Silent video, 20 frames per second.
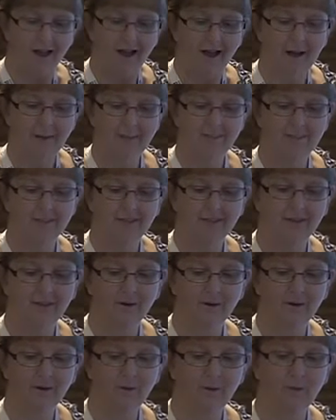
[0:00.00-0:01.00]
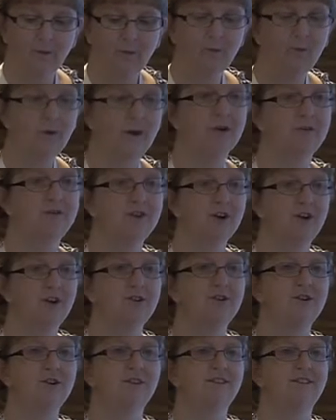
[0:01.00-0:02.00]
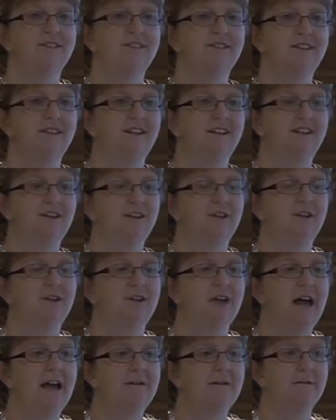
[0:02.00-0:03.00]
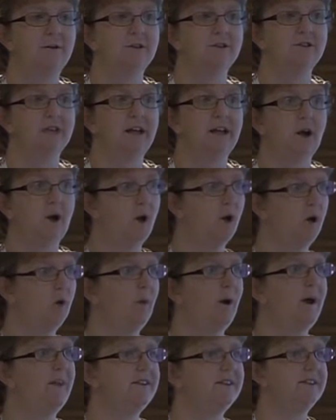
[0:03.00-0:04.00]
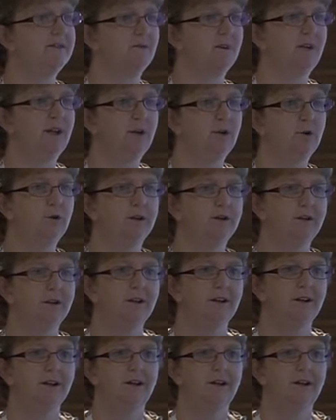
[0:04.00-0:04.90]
When I've shown nurses the UK version, they go, oh wow, this is really good.